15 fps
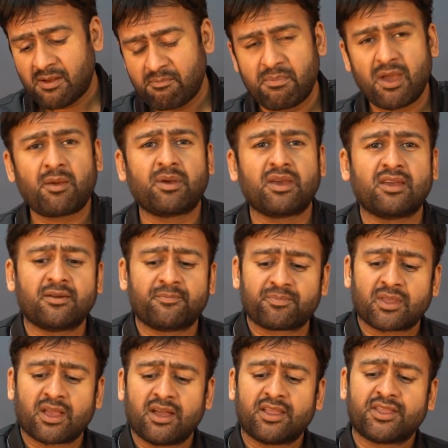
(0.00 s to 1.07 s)
maybe
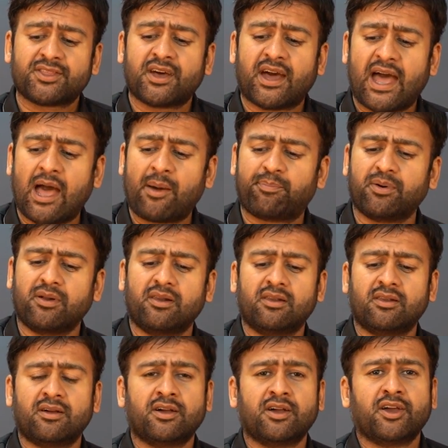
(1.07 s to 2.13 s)
the Apple,
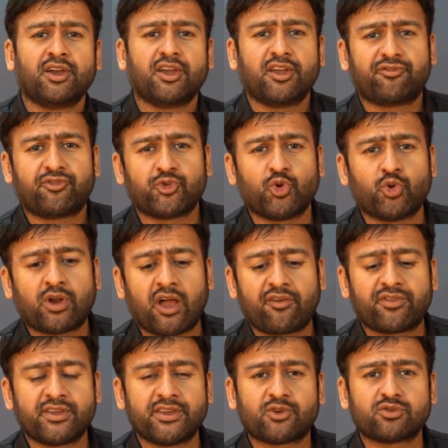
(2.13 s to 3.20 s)
if you don't
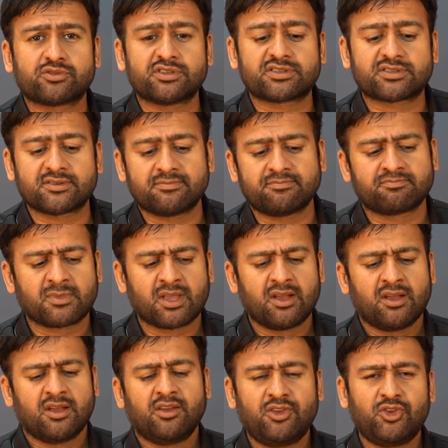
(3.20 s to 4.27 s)
have the ecosystem,
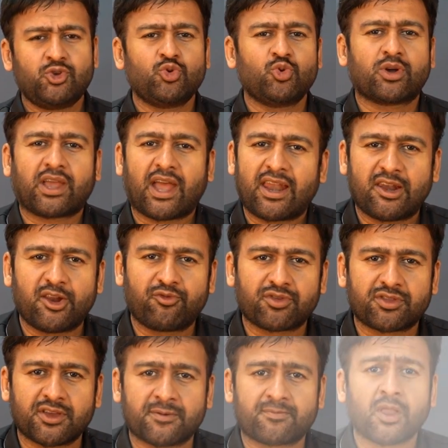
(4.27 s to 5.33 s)
you can live
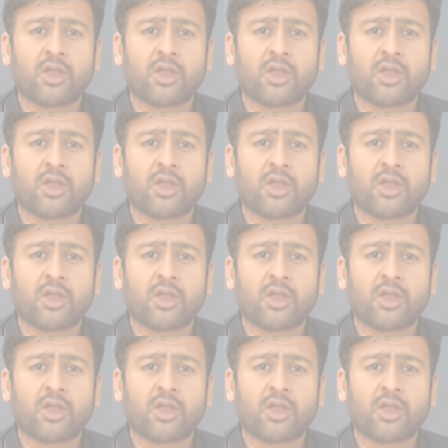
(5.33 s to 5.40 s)
with it.